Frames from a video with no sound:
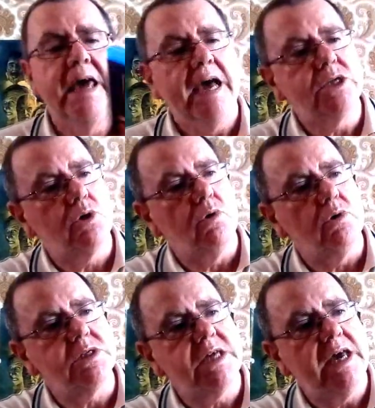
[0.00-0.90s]
It's
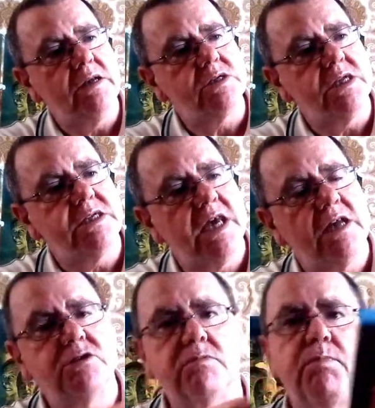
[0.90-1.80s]
called Tales
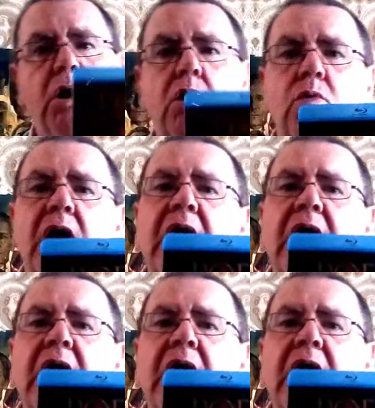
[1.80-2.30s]
Tales of Poe.